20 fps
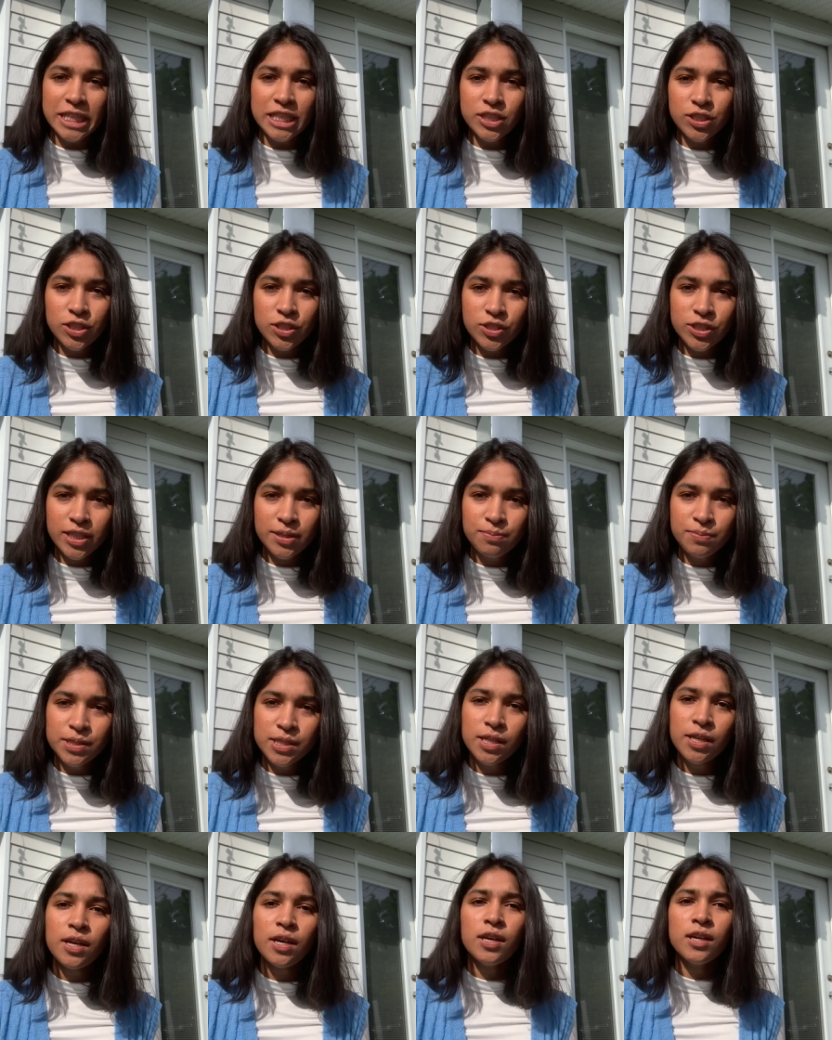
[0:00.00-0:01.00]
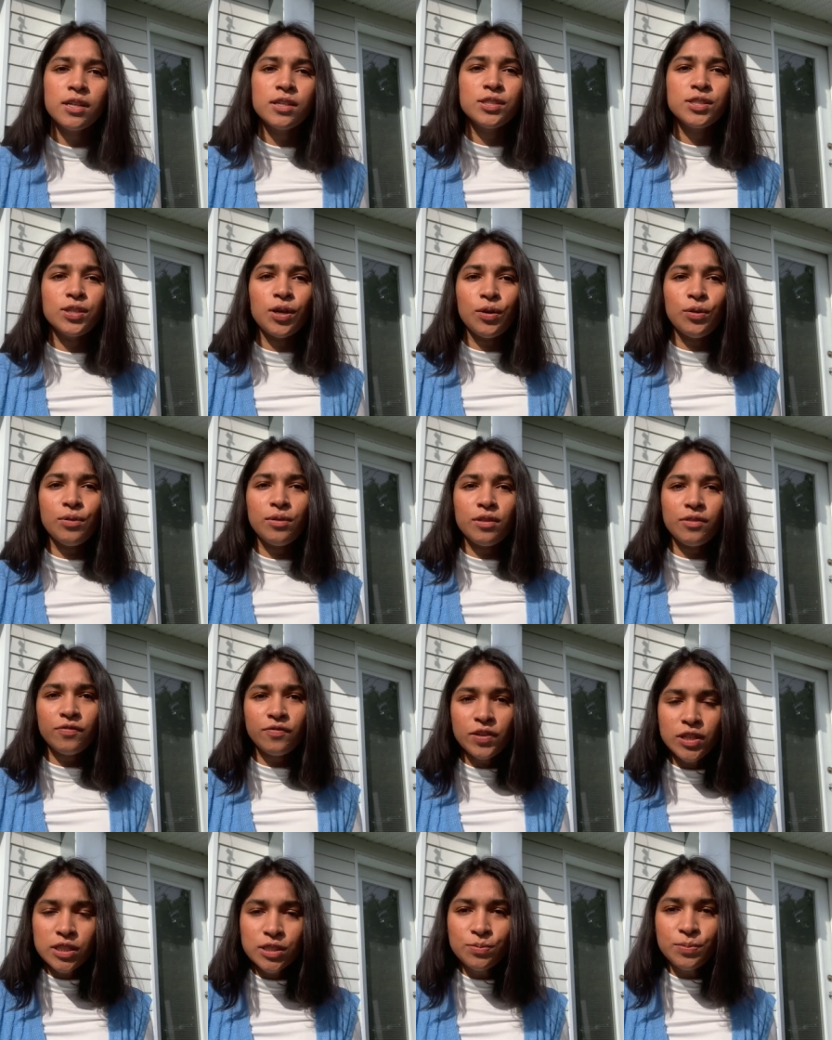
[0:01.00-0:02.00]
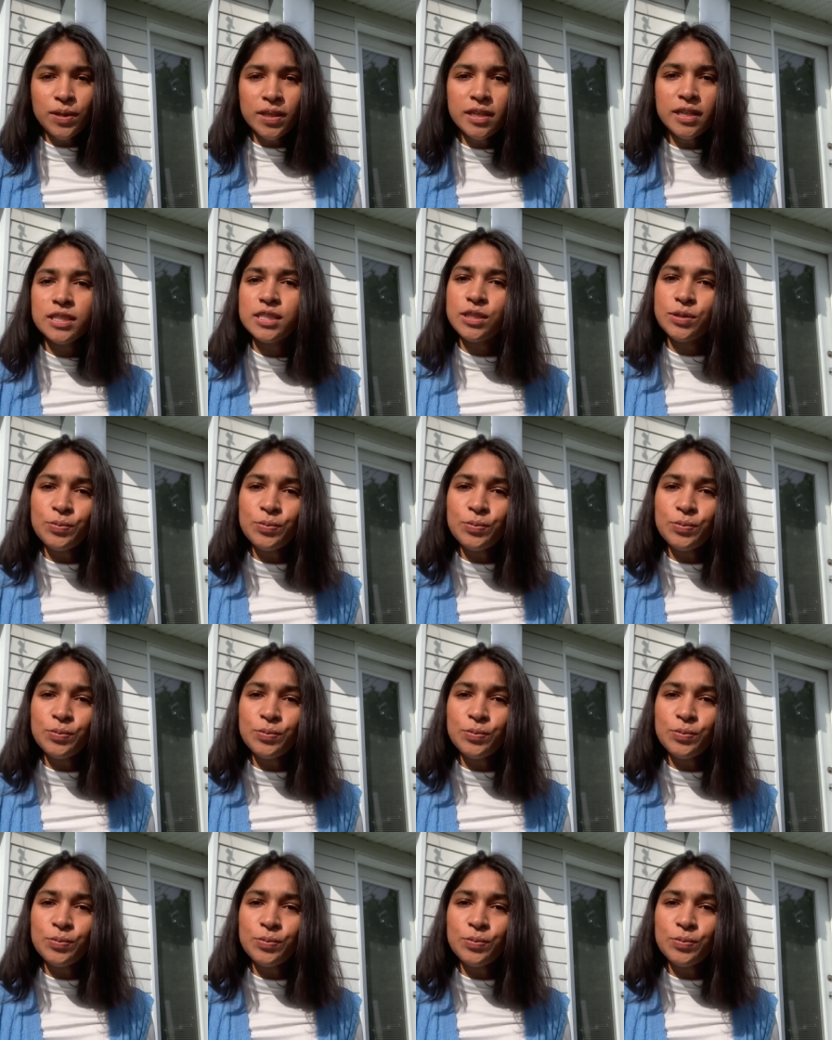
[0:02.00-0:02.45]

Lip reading: internships. So the first one is to